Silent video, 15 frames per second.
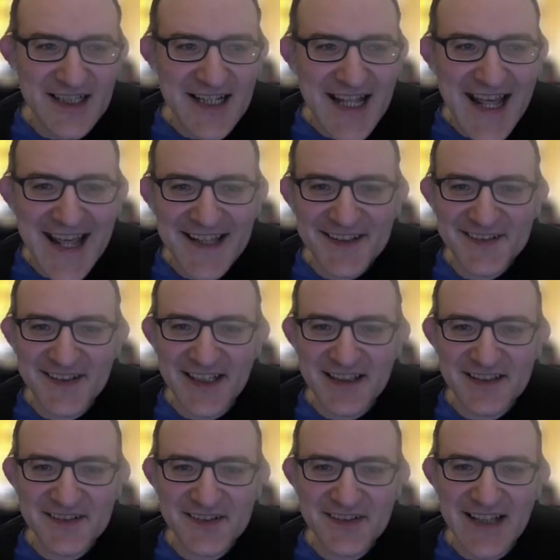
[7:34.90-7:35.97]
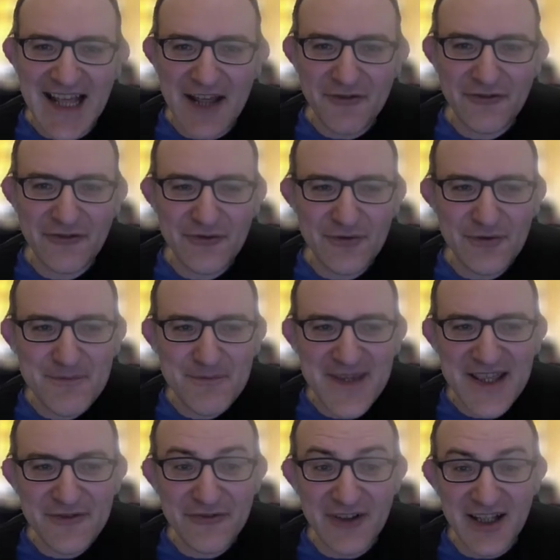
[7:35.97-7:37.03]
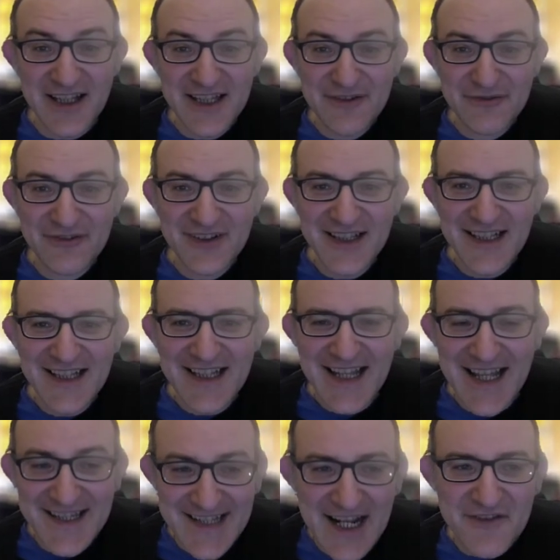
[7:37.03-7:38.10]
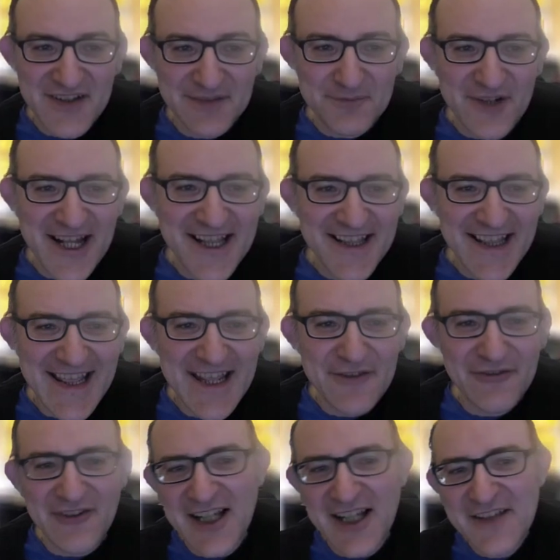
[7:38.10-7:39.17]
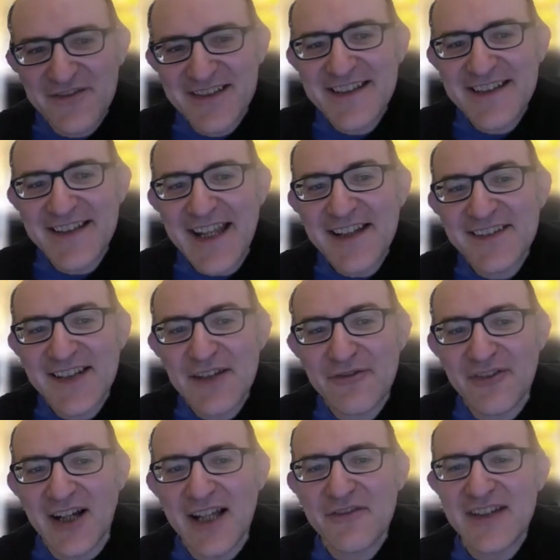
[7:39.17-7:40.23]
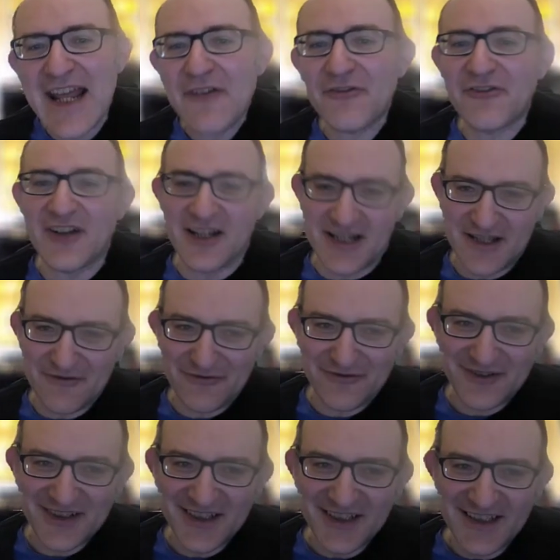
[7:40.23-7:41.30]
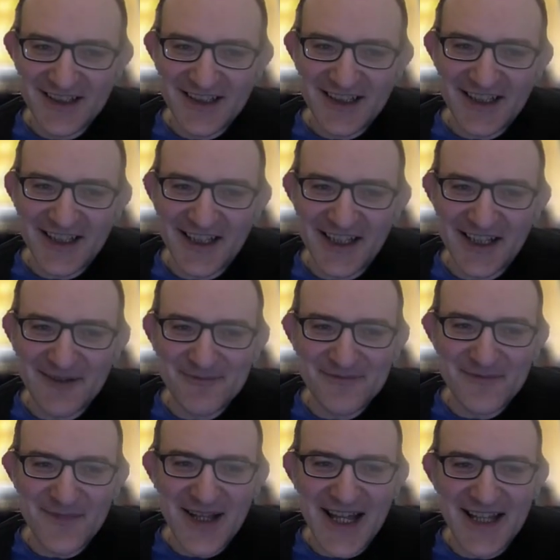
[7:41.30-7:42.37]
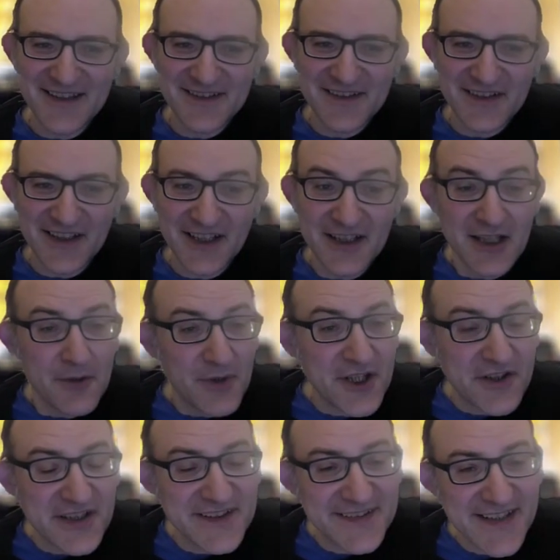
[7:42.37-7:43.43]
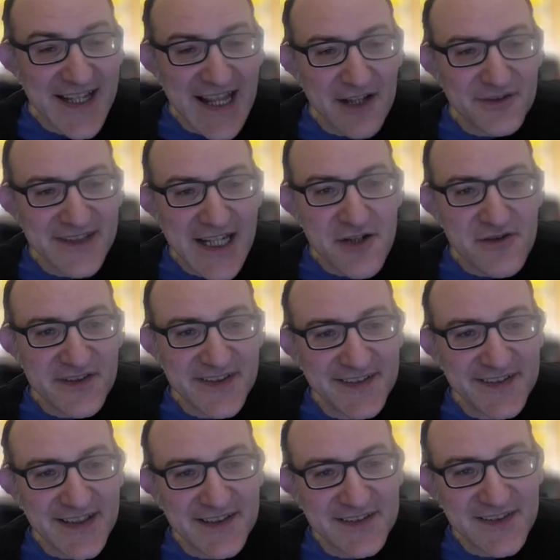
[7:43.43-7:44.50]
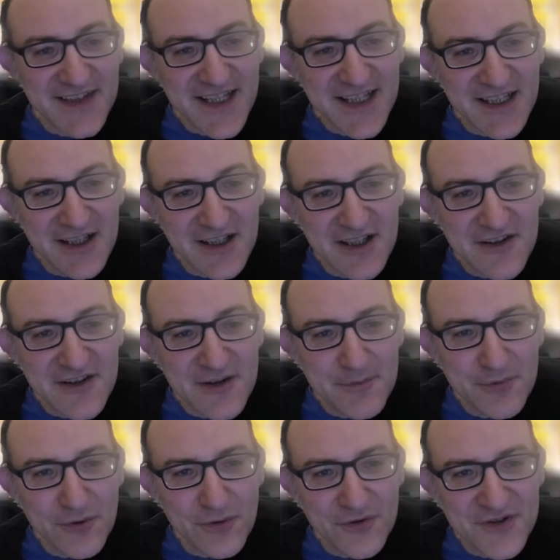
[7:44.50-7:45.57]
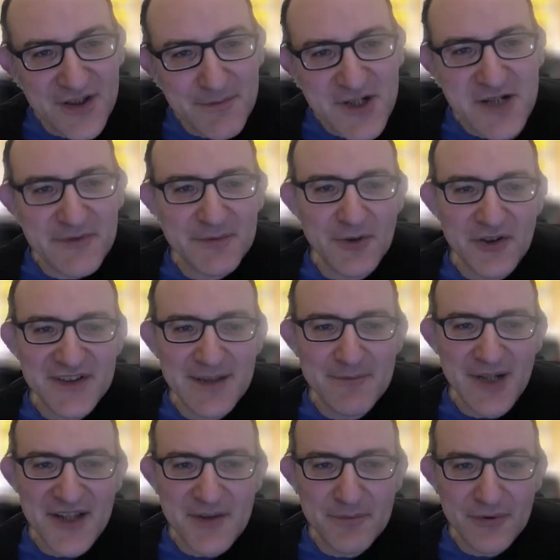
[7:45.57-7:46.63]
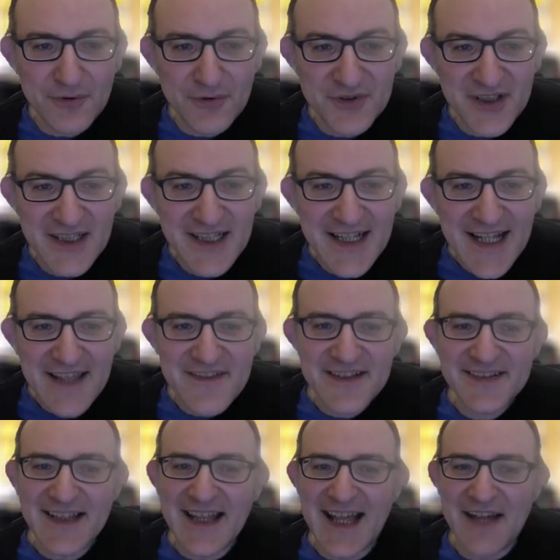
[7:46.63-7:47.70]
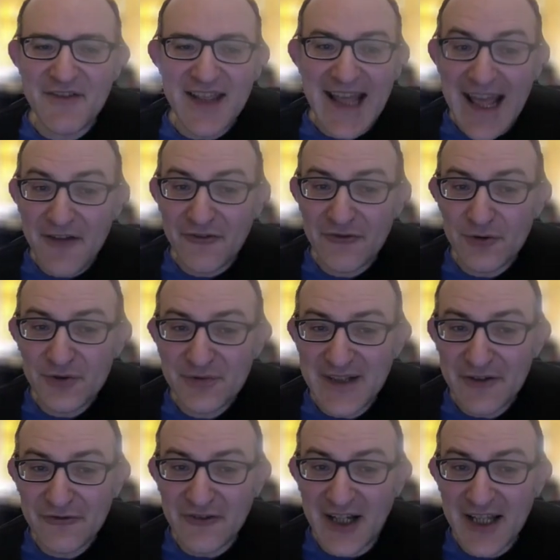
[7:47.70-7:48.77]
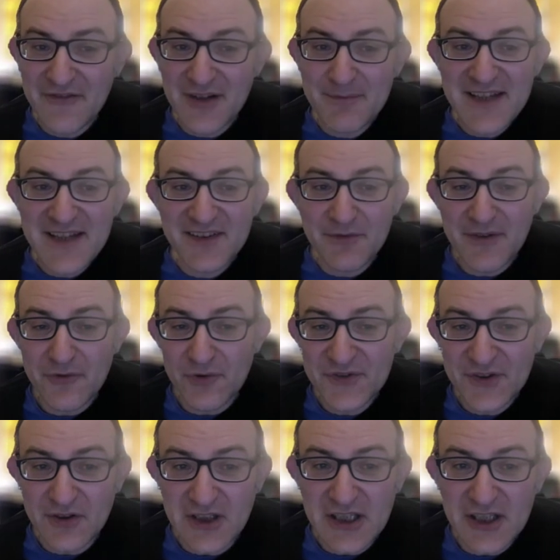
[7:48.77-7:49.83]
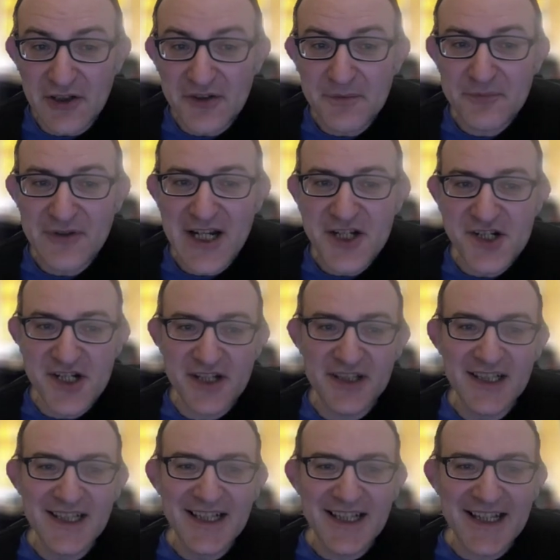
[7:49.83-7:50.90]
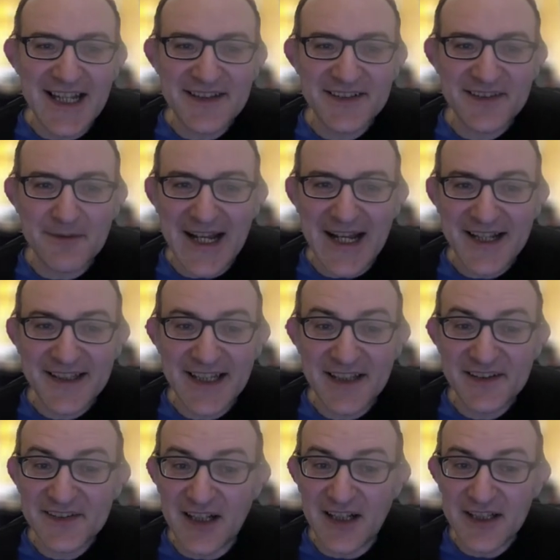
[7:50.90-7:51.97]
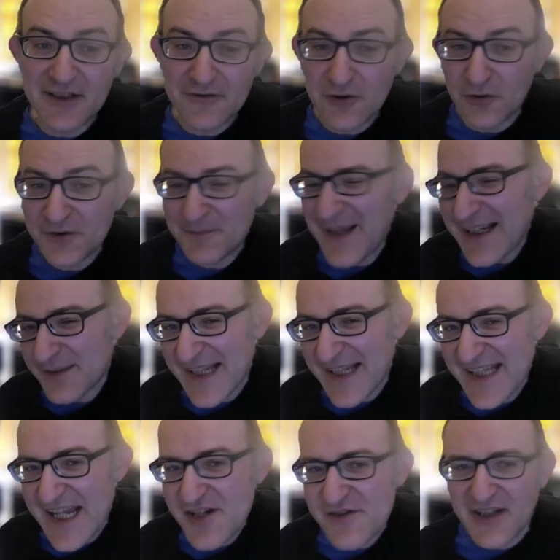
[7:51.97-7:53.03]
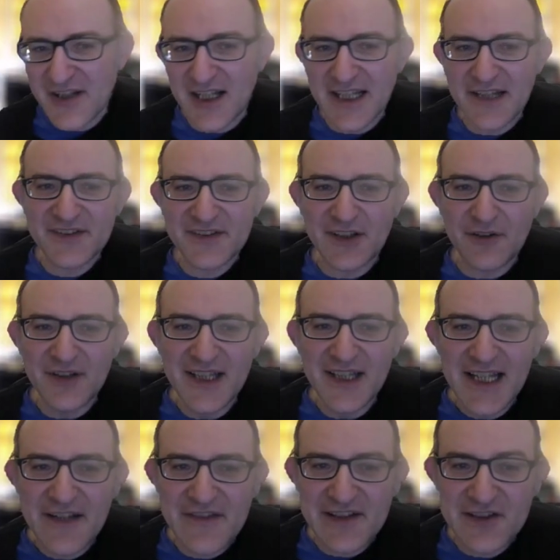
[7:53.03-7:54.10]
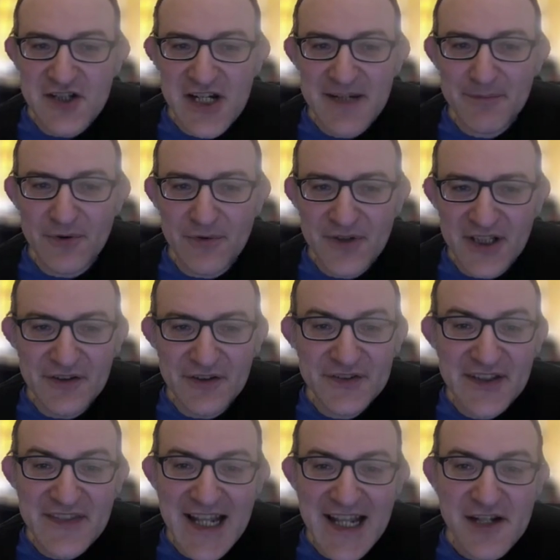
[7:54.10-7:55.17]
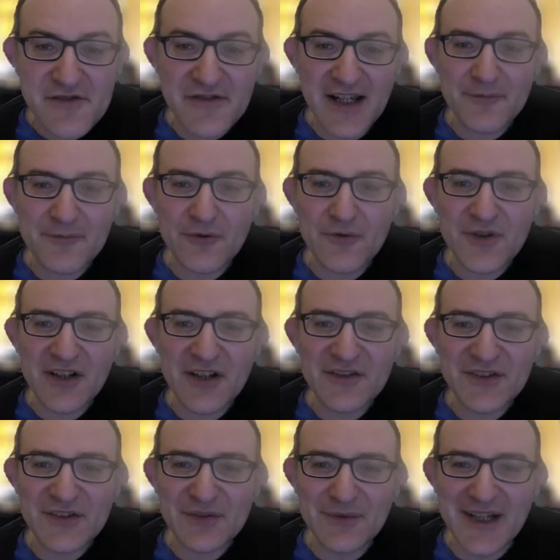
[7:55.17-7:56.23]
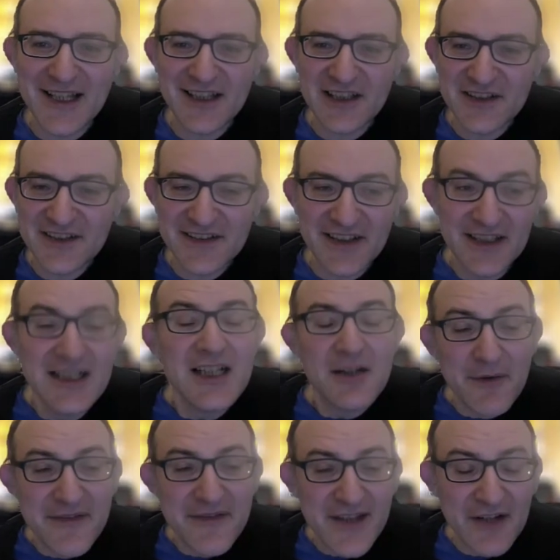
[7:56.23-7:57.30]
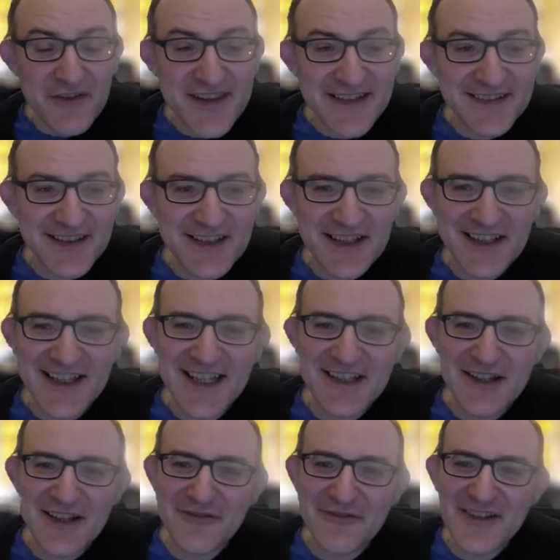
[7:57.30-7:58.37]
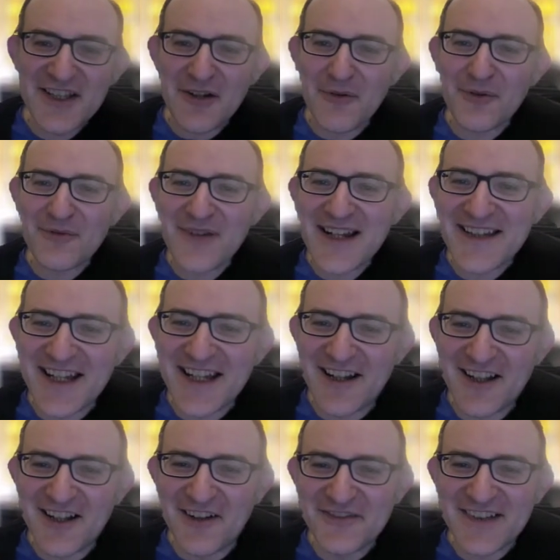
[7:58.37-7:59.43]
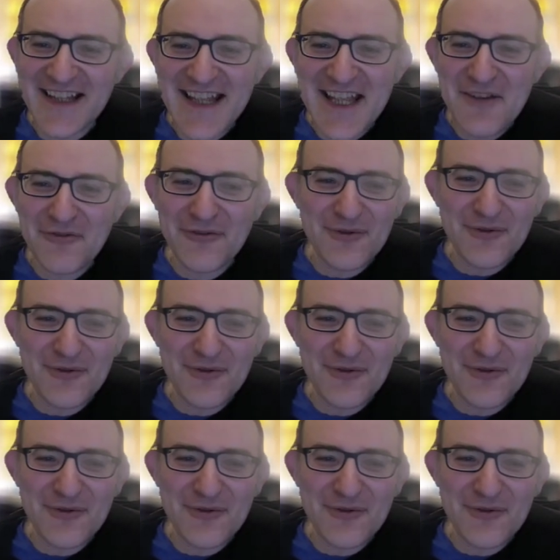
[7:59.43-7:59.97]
a6, f4, b5, and now this break, e5, d takes c5 and f5. You can see how dangerous this is. The pawn, the bishop's blocked in by the pawn, and this having f4 to f5 in means we've also got a lot of pressure against the black king's side. And of course, black's played h5, so if this g pawn goes, then the h5 pawn goes as well. And we covered this in a video already, after e4,